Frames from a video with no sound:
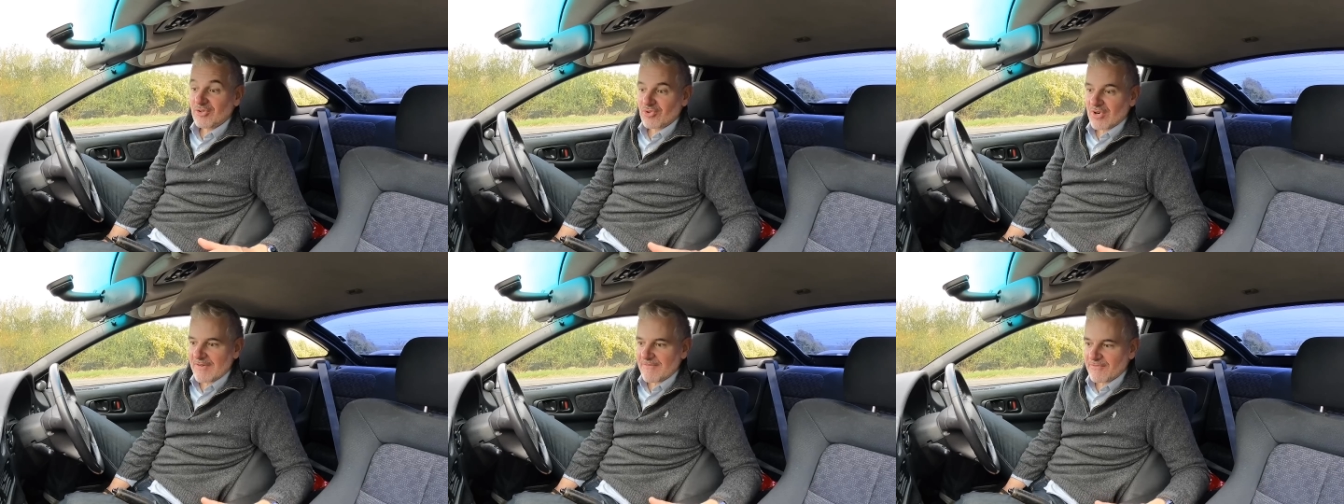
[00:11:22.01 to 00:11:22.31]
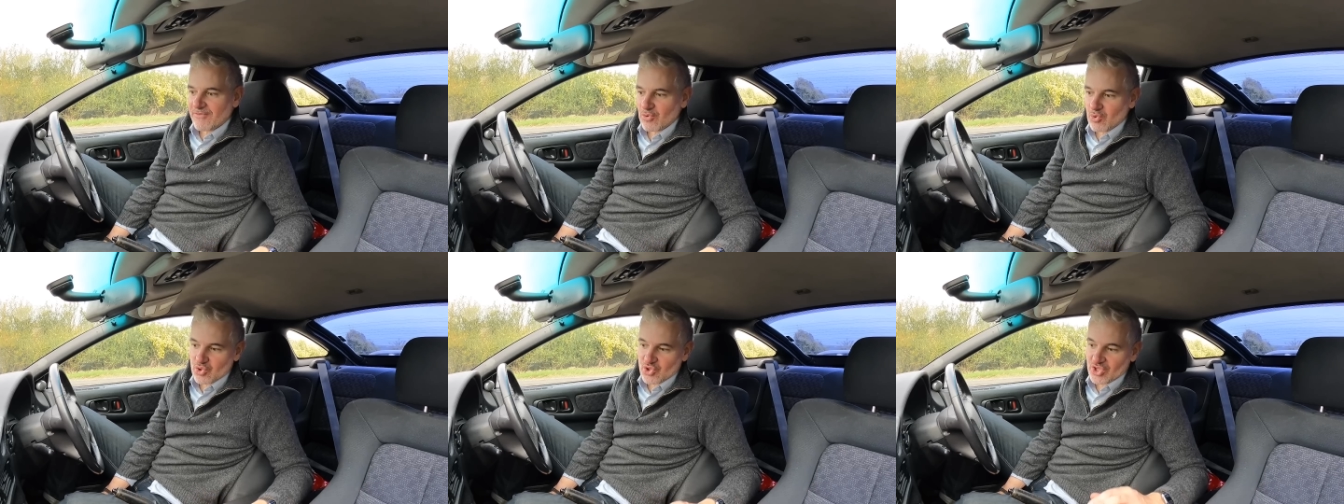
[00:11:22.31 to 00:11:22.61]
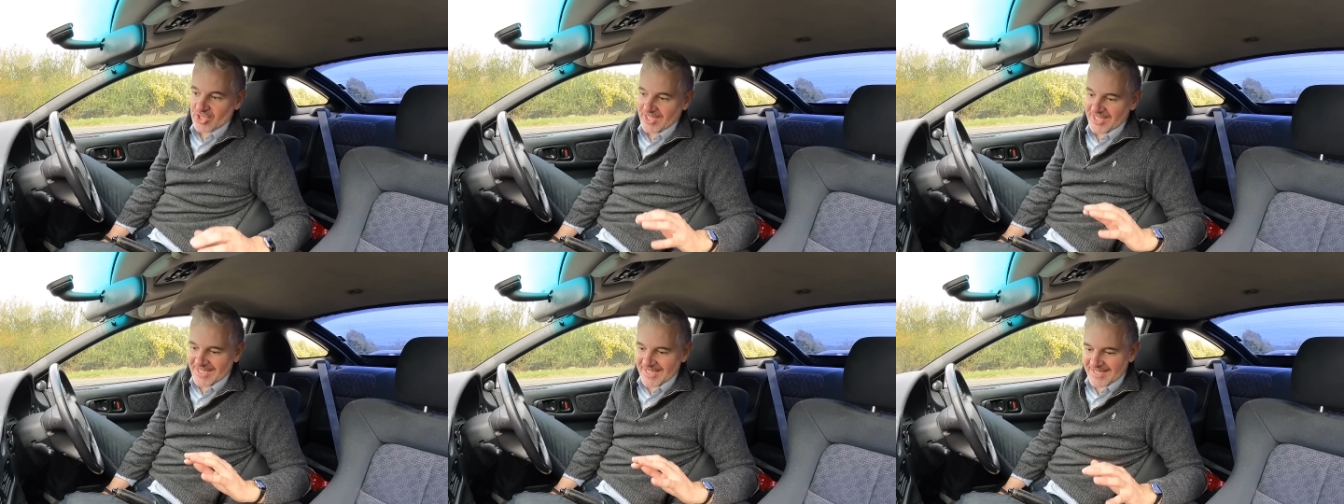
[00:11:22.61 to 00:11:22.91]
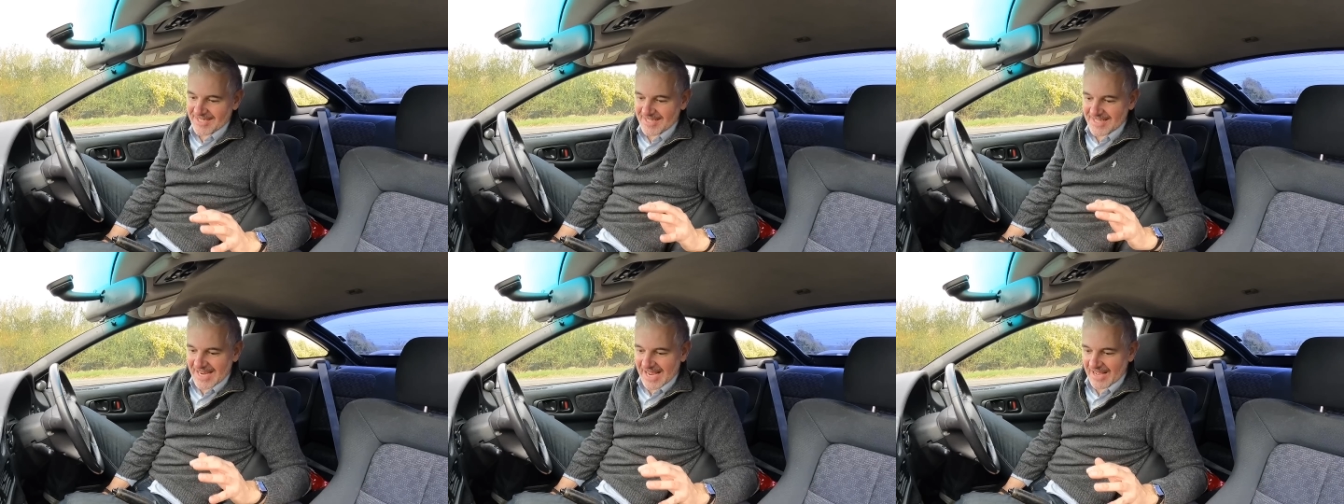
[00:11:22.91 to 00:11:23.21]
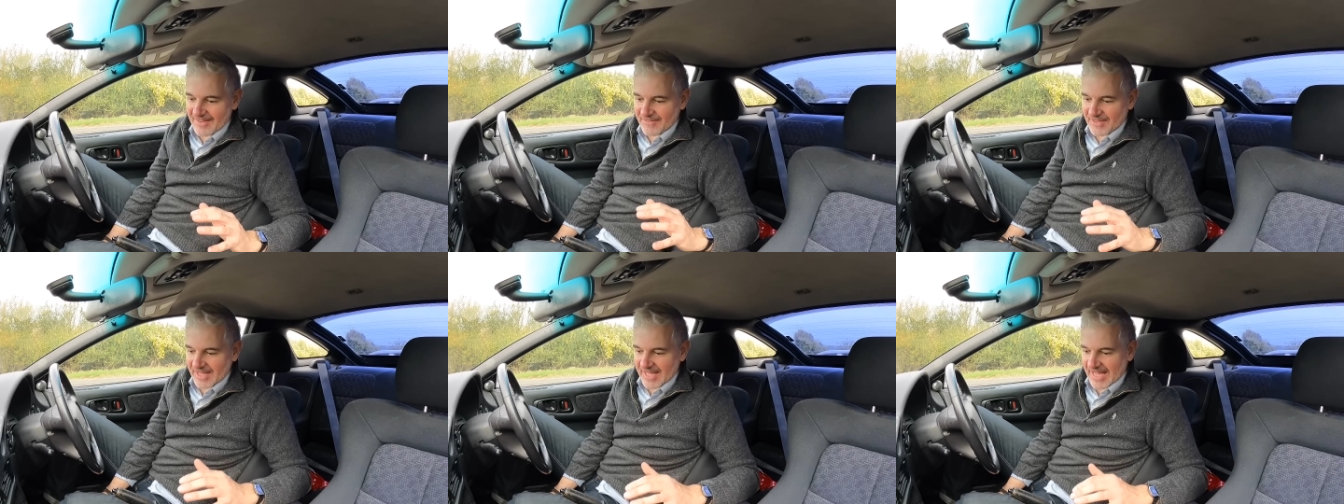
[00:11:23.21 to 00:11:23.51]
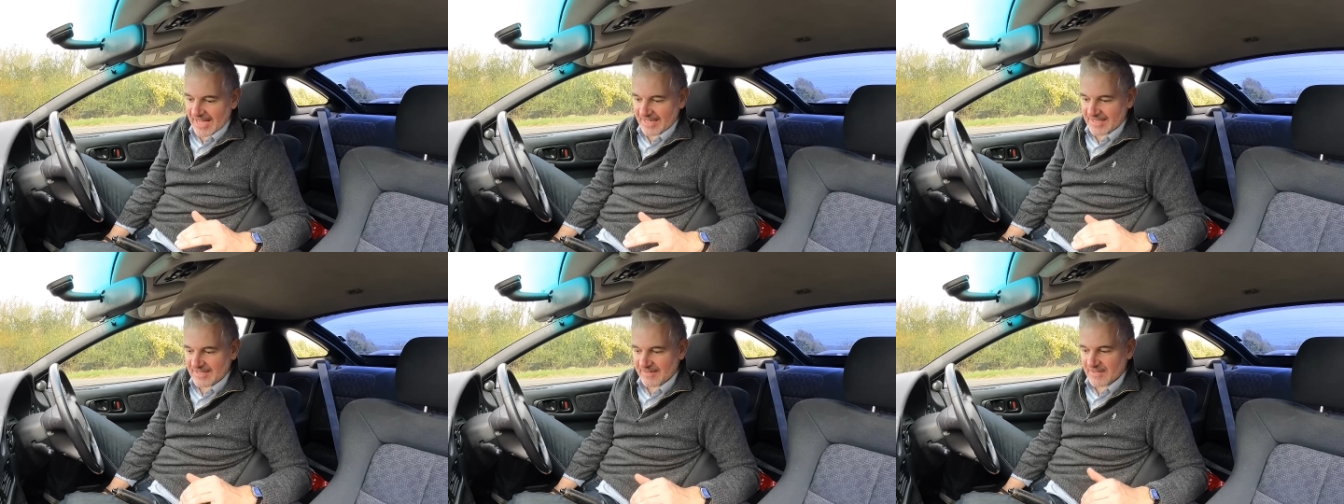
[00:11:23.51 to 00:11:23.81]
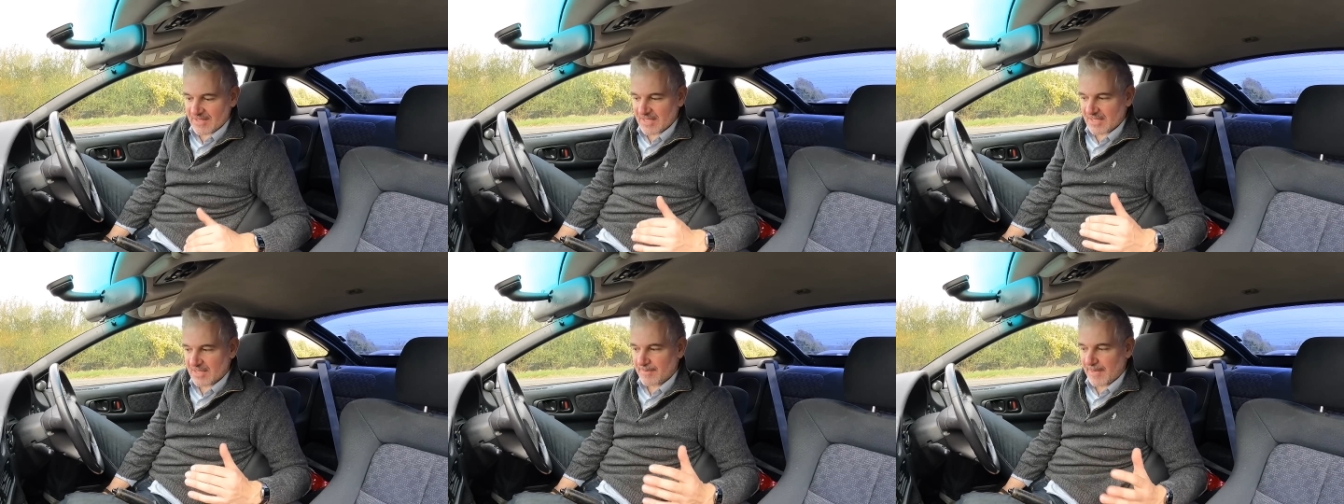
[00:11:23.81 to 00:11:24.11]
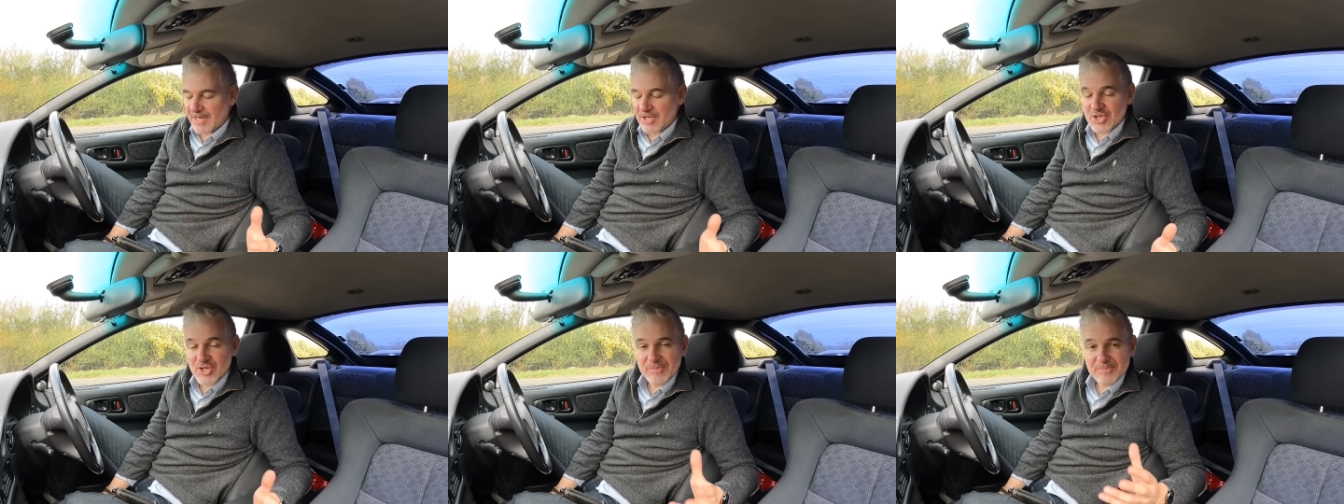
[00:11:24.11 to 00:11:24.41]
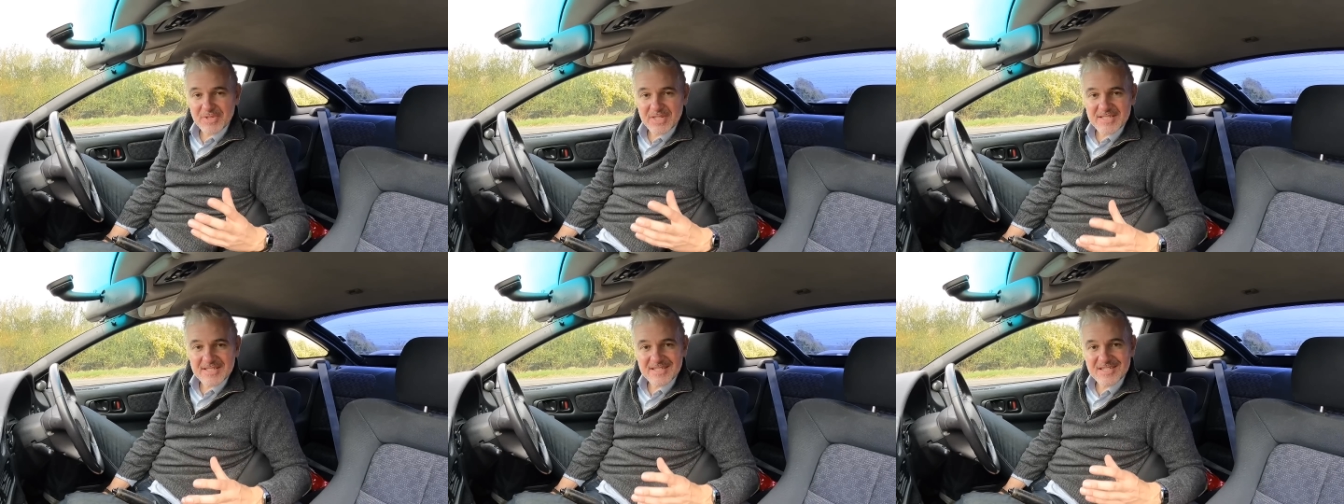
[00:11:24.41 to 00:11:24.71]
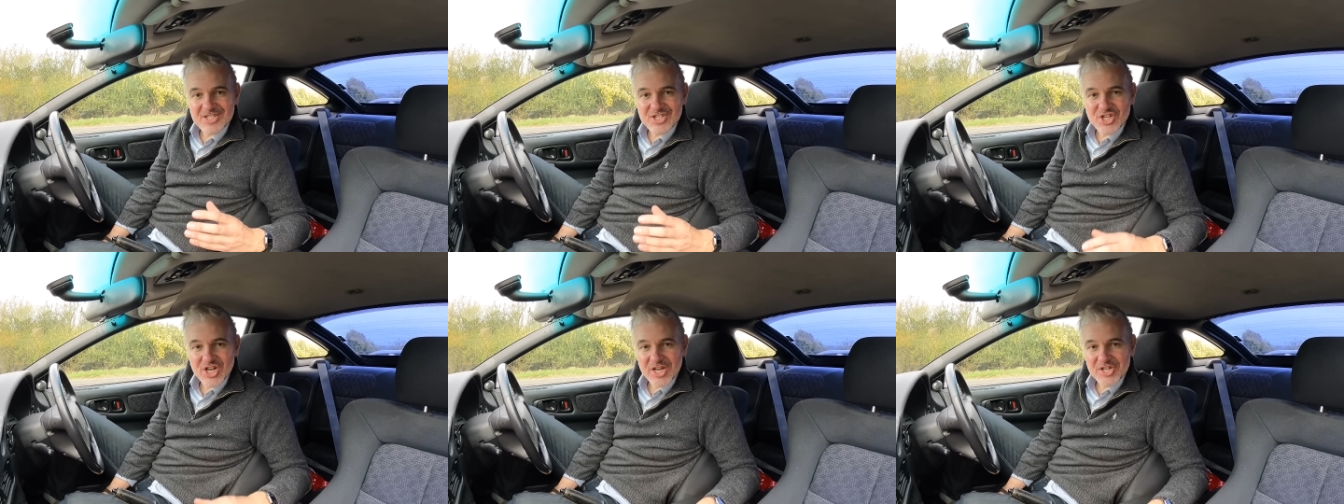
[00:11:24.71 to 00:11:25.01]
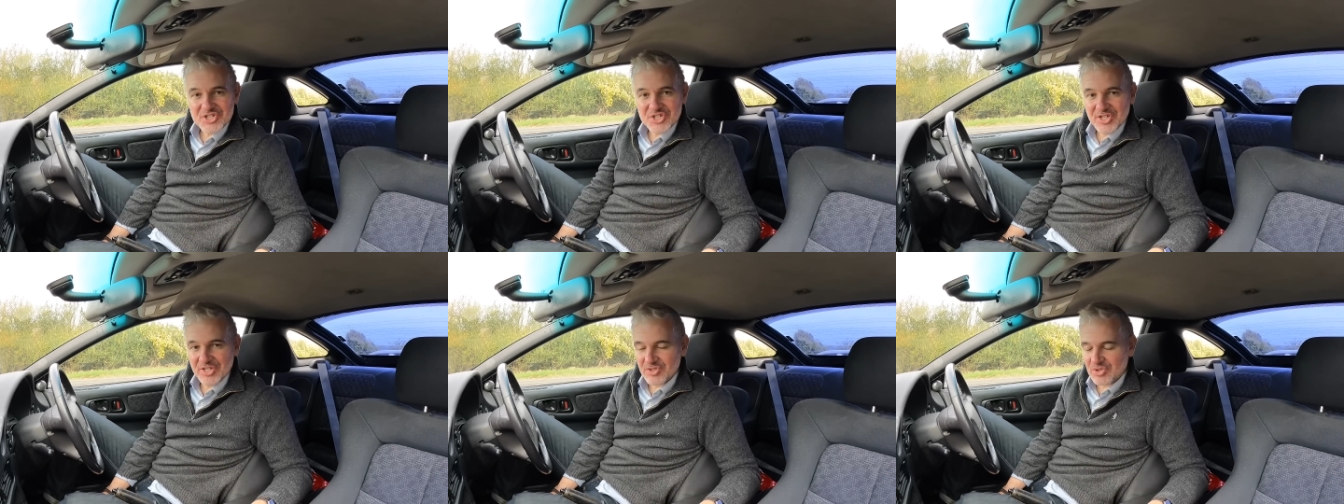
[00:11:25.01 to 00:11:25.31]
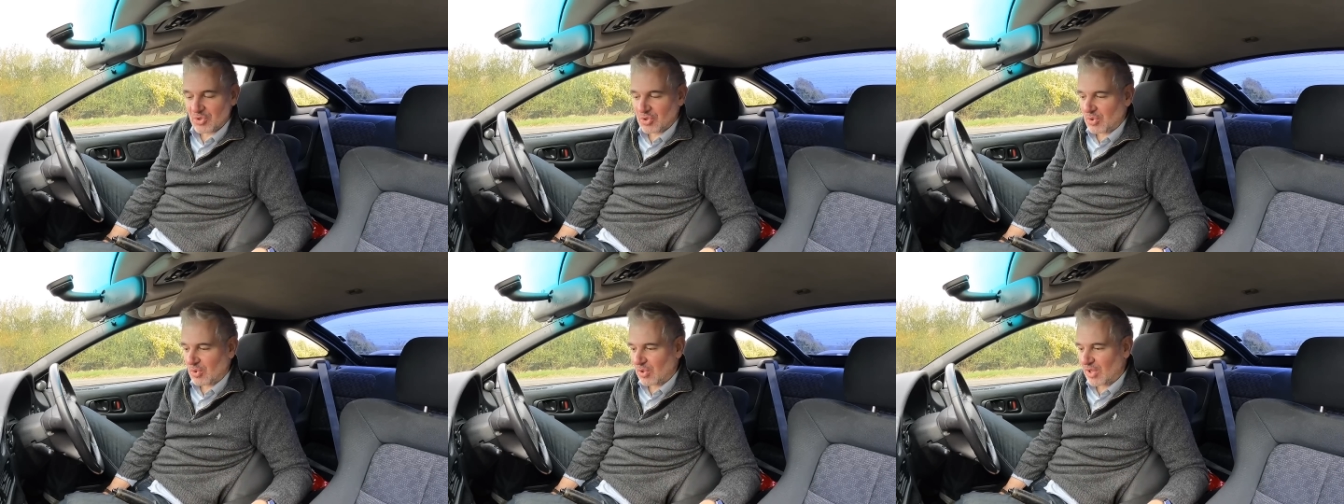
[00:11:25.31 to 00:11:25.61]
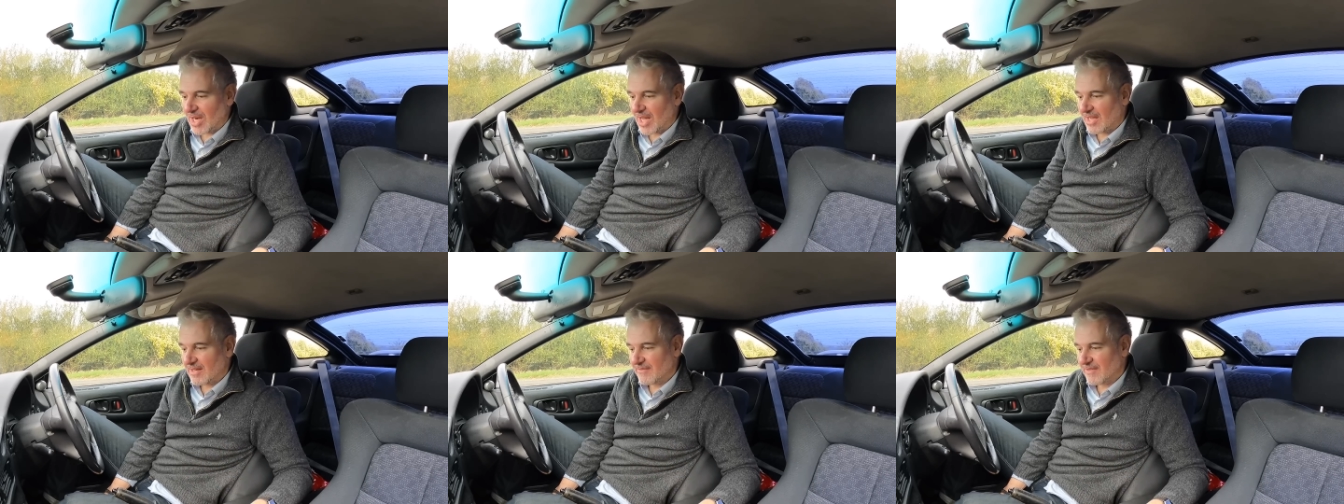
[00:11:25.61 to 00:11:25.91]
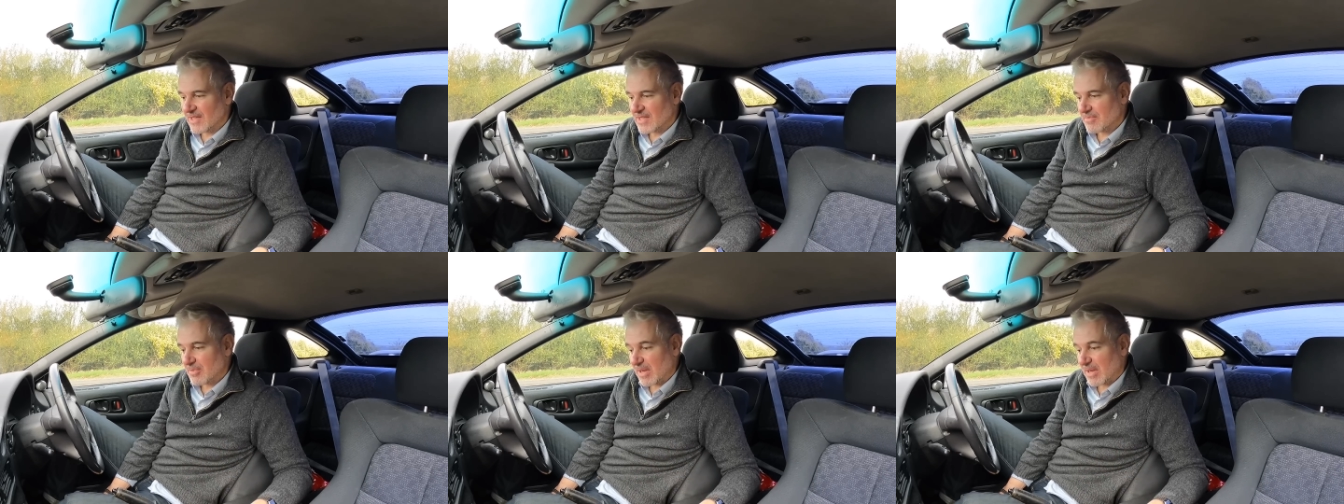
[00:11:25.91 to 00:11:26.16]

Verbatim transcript: or unfortunately, it didn't have the active suspension because he's changed it to coilovers,